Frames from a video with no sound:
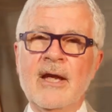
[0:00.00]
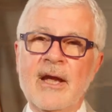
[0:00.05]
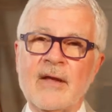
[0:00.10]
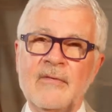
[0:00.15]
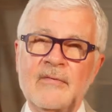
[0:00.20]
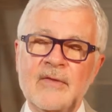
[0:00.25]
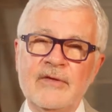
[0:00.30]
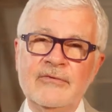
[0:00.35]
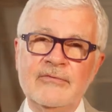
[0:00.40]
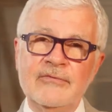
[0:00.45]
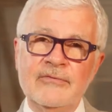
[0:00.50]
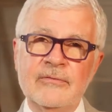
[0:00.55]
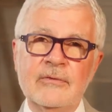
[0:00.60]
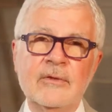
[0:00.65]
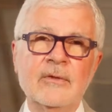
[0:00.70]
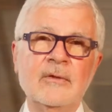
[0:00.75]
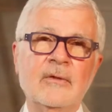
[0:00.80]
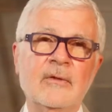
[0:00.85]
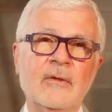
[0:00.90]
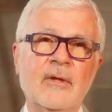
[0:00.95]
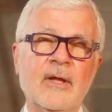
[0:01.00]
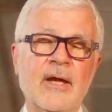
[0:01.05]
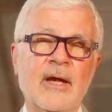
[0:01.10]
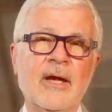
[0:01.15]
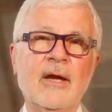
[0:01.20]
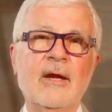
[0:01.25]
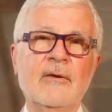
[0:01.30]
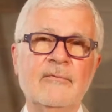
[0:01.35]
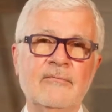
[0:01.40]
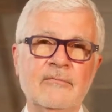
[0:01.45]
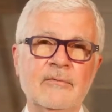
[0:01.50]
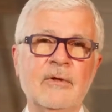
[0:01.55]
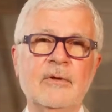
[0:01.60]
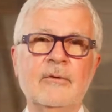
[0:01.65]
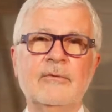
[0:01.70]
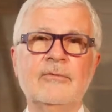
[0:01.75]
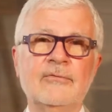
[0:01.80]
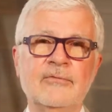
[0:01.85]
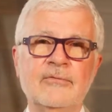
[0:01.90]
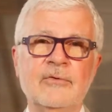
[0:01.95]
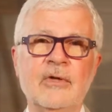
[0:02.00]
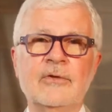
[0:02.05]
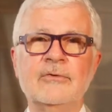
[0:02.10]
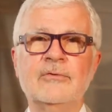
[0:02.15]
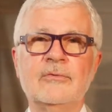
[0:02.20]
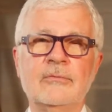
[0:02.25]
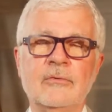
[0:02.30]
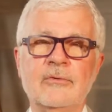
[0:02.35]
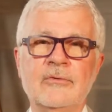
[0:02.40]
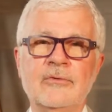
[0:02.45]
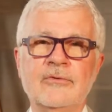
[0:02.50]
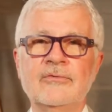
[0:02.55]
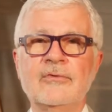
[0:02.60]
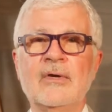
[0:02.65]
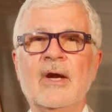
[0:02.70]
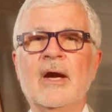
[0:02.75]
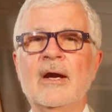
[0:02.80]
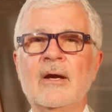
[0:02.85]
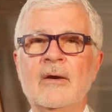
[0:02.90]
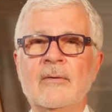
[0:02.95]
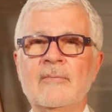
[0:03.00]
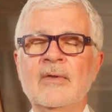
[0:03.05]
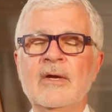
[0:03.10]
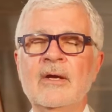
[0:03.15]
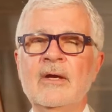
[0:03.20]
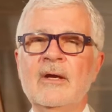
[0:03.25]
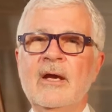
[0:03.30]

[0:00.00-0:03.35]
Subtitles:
and they still have no sexual desire.